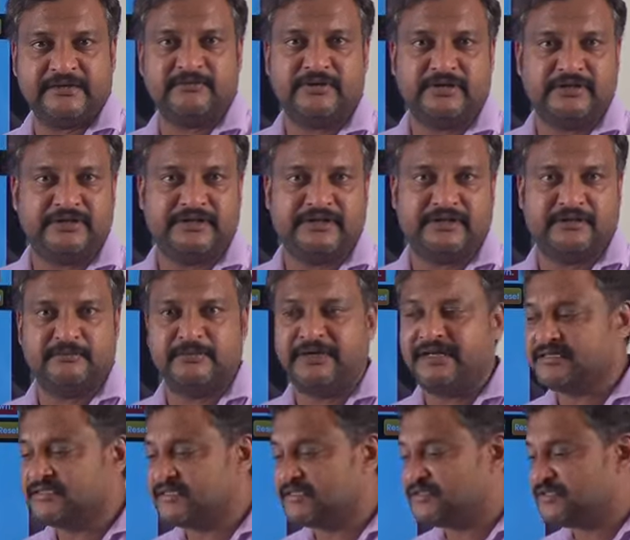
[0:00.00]
given there,
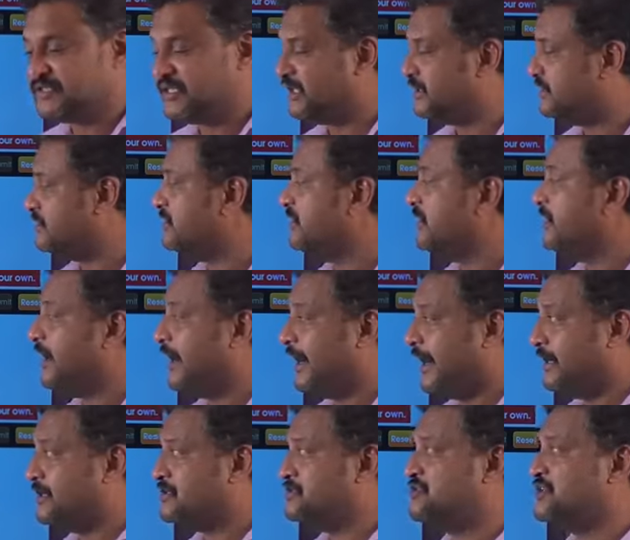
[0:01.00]
means 10
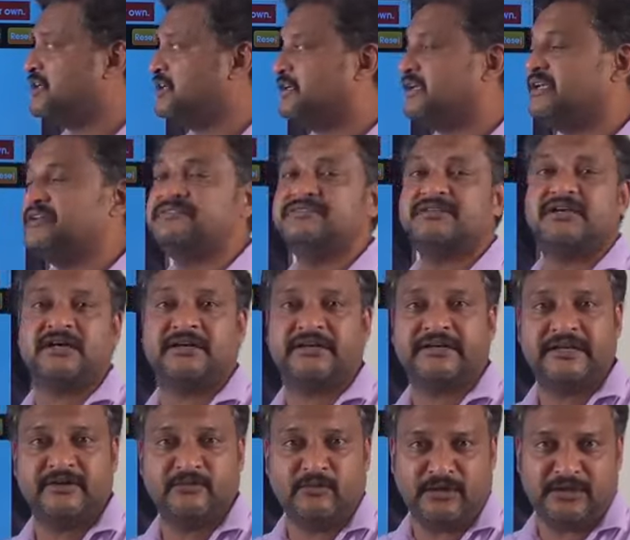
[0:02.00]
adjectives
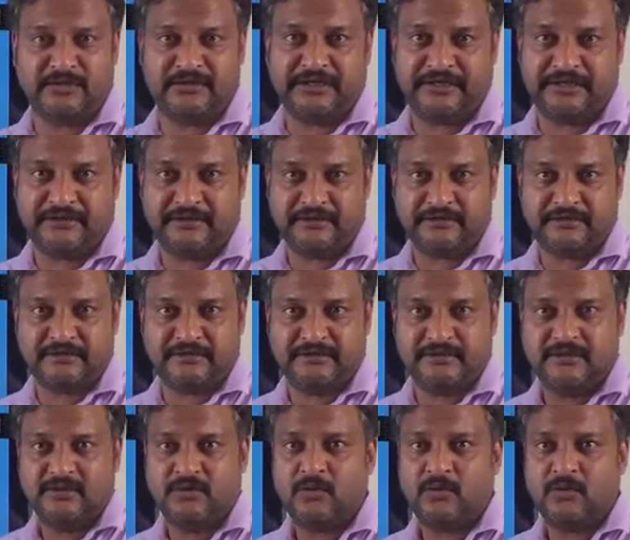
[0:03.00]
are given there.